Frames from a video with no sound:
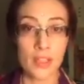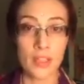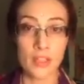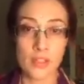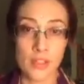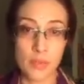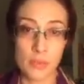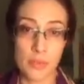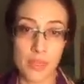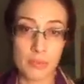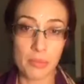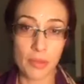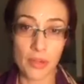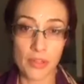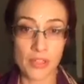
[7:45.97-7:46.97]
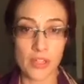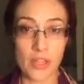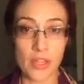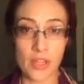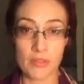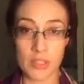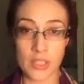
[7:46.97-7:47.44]
because it's a pretty potent
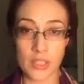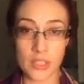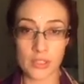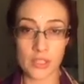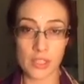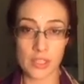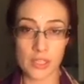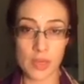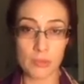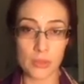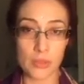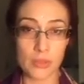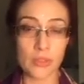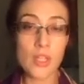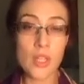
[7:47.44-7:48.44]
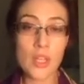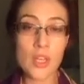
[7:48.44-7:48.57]
and really good example.